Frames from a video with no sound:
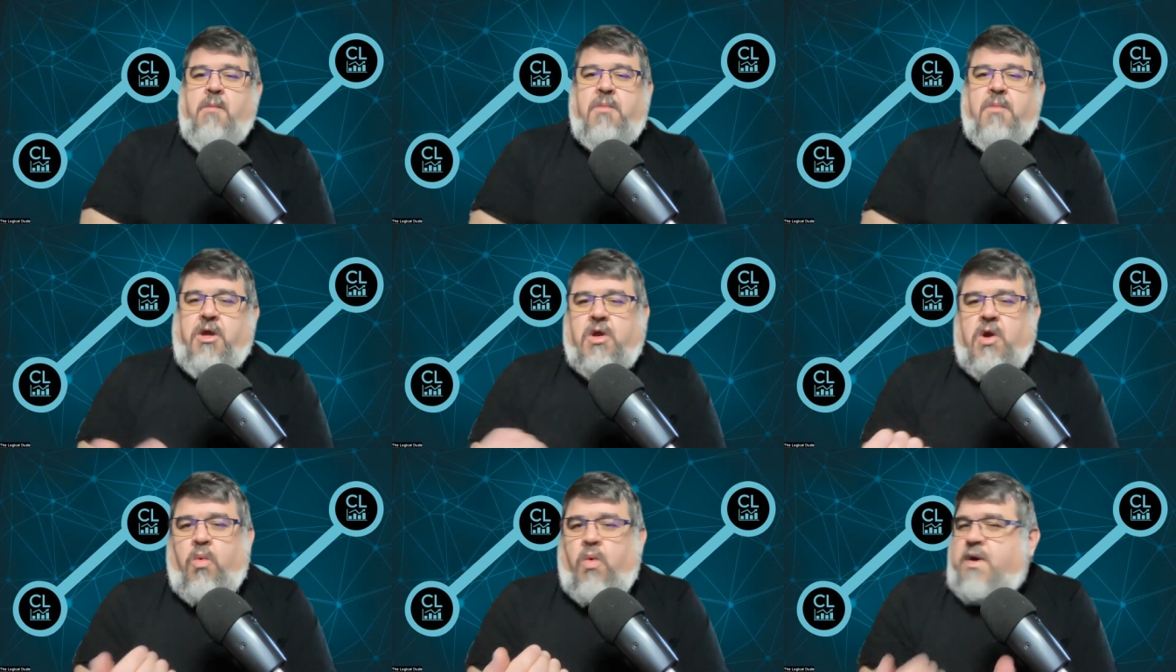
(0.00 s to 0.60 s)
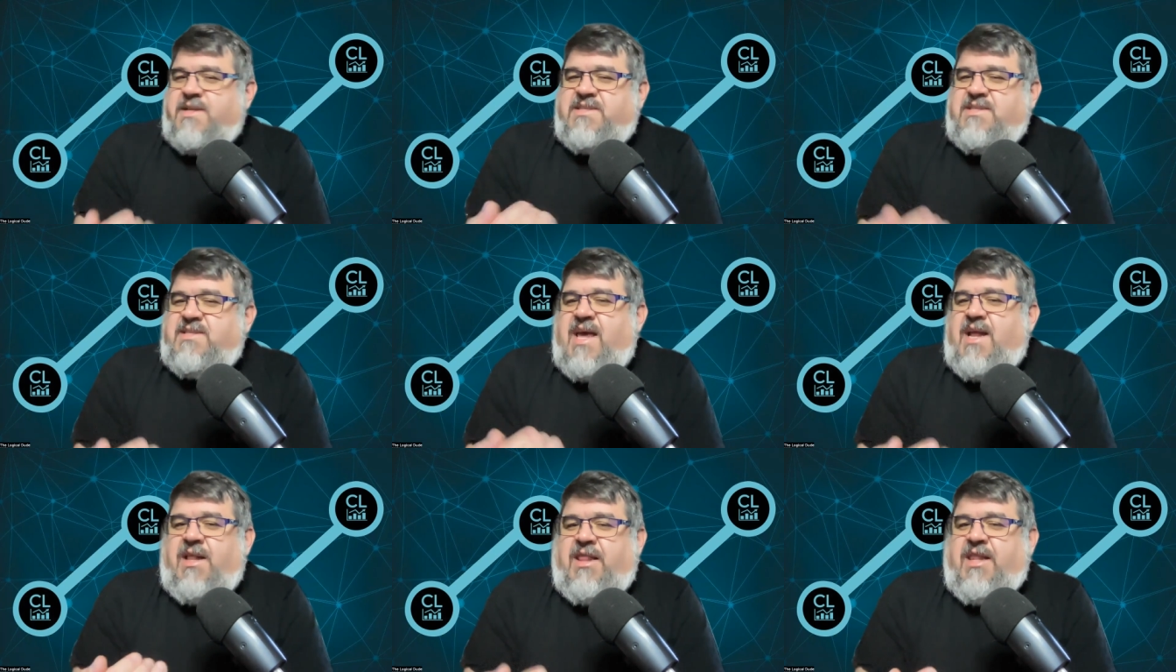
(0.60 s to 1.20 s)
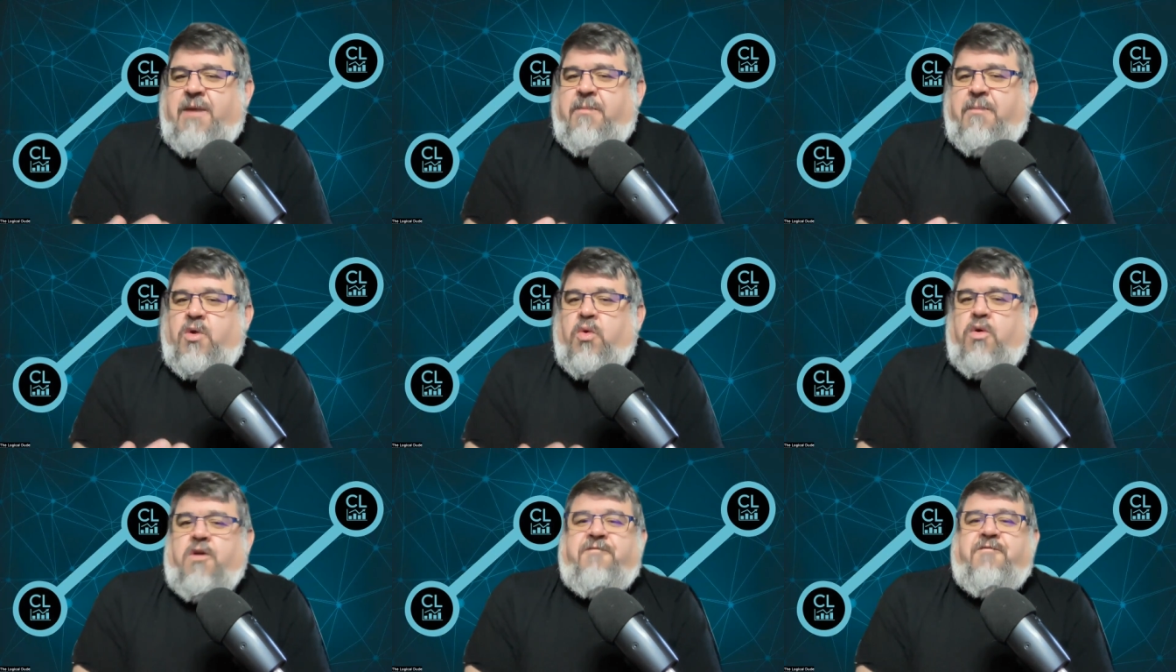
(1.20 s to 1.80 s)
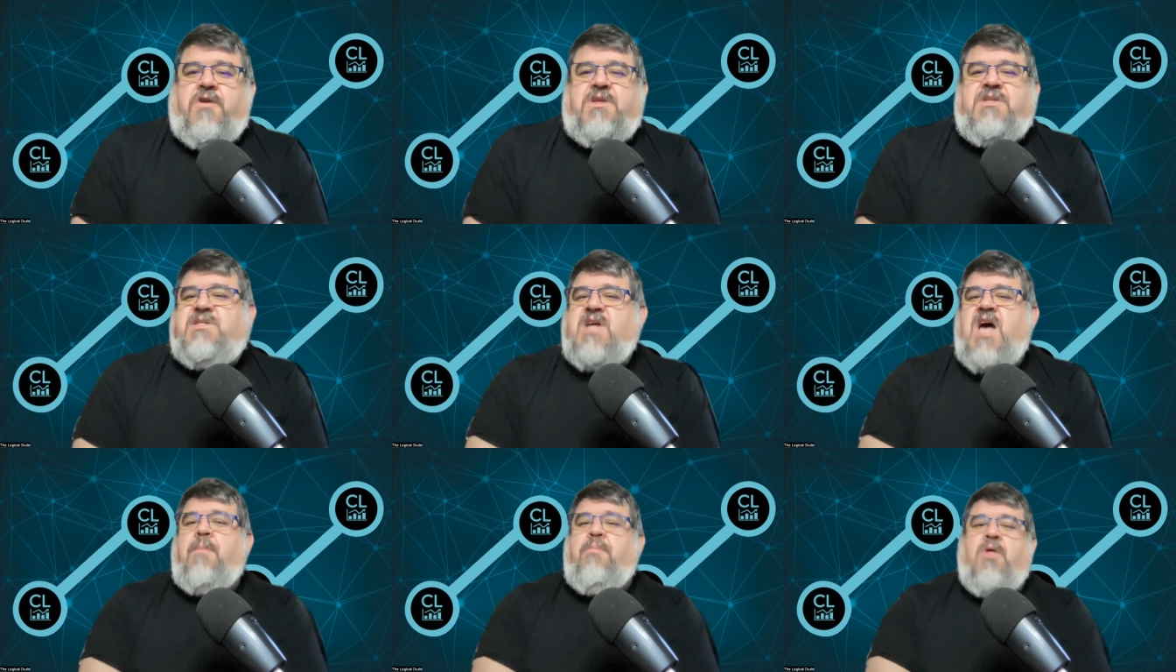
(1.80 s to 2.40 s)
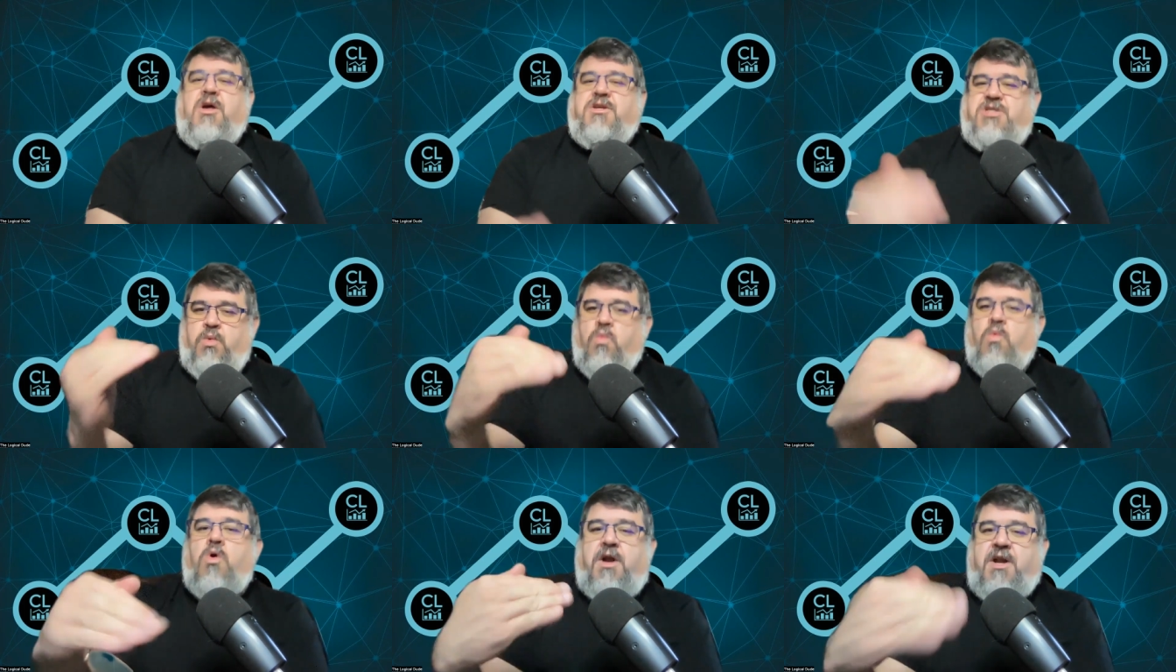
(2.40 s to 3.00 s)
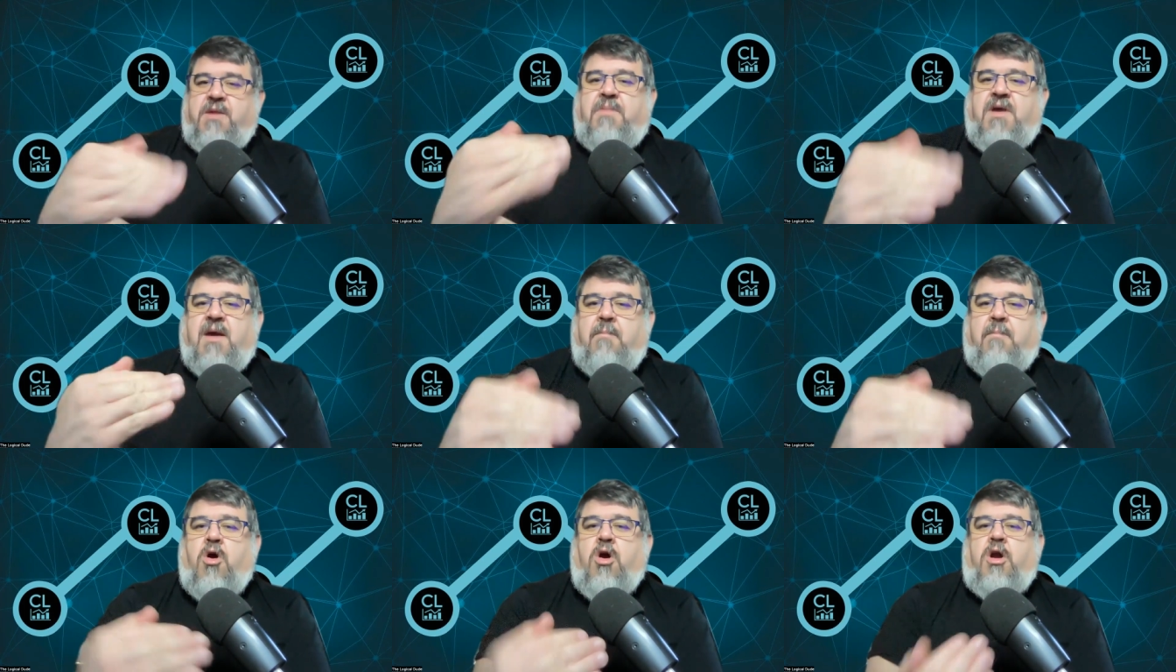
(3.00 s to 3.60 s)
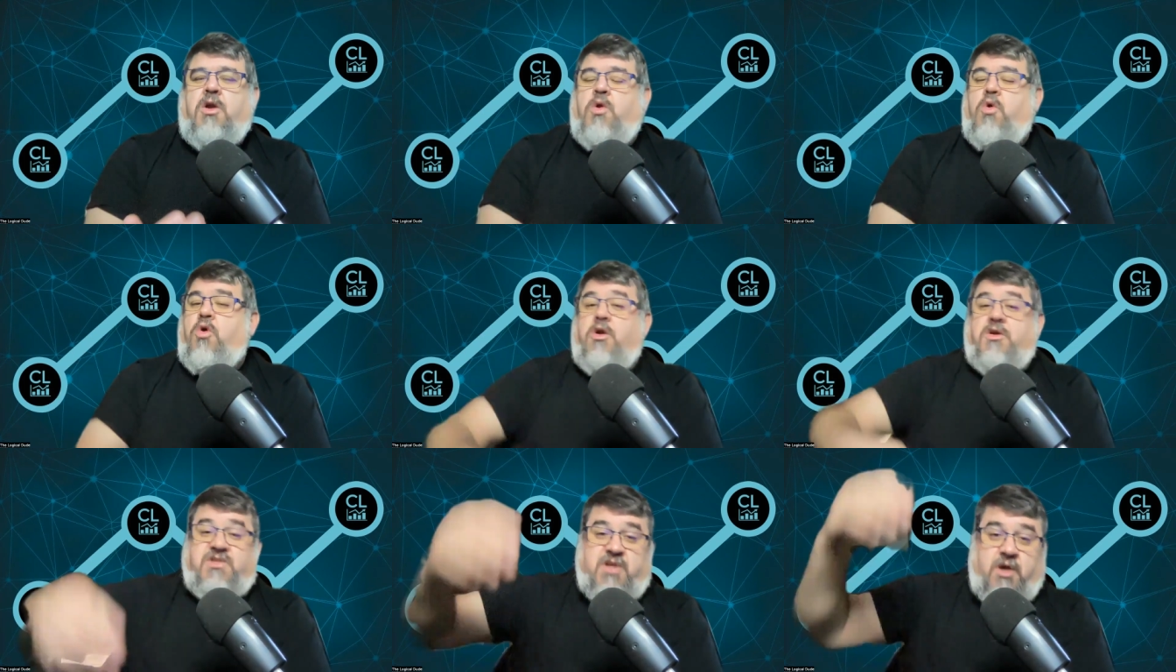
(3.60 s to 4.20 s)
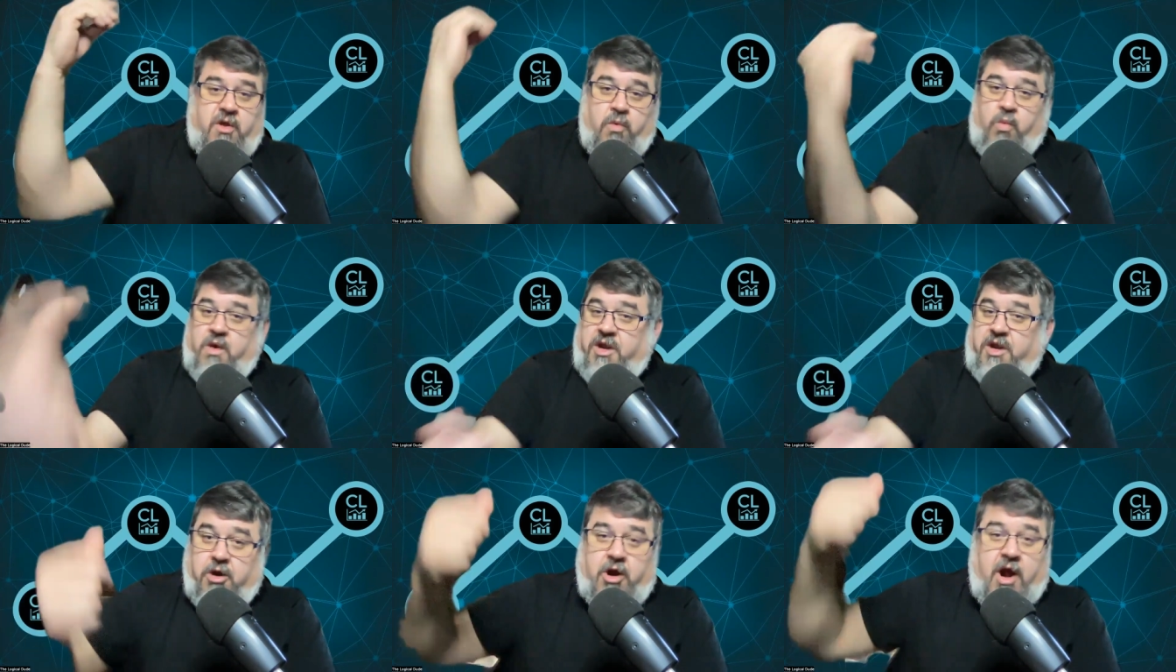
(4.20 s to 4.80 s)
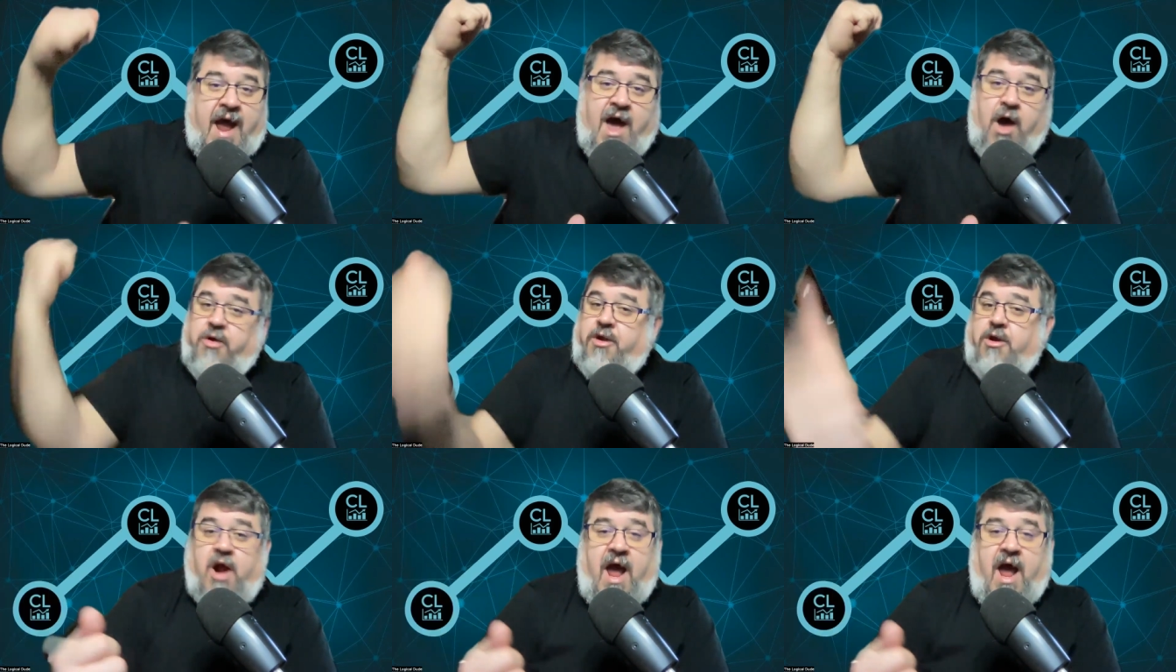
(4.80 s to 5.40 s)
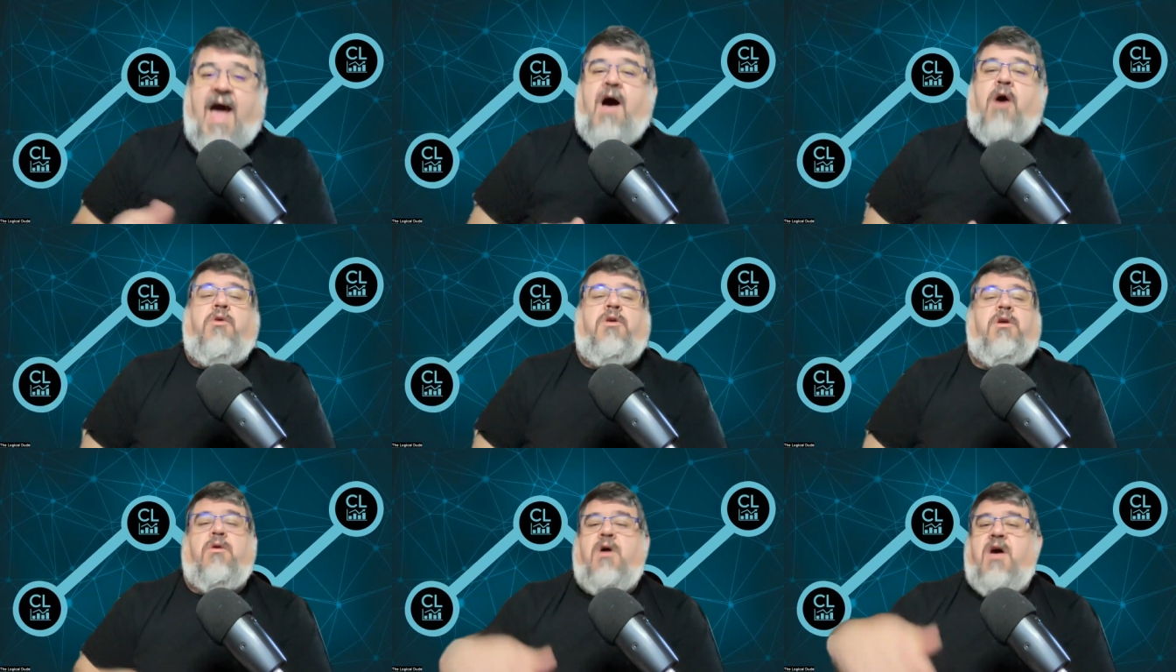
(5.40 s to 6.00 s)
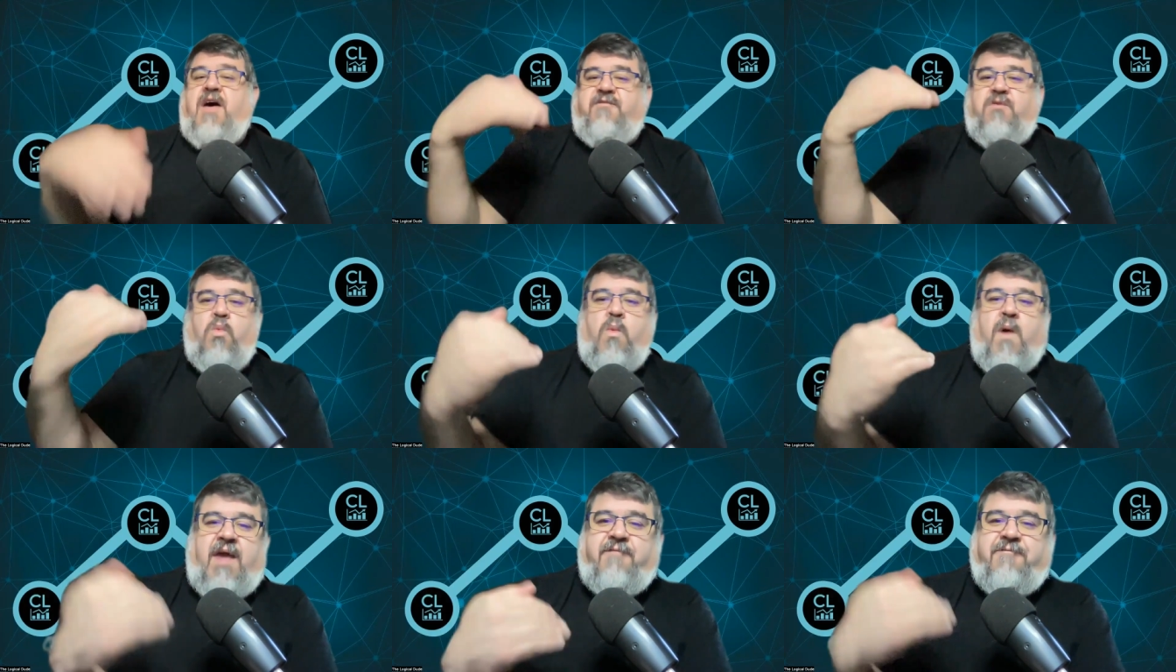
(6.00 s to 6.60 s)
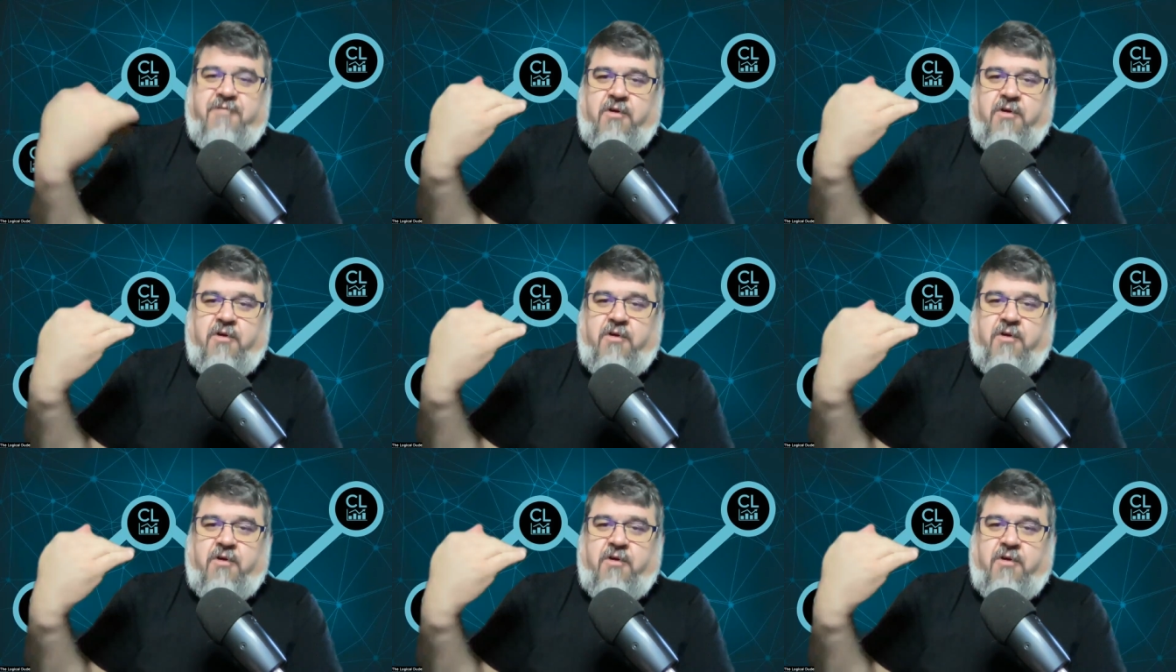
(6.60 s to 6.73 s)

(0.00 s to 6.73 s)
But you don't want to set a limit order for a stop loss. You want it to be a market order so that when you're out, you're out. You don't have to wait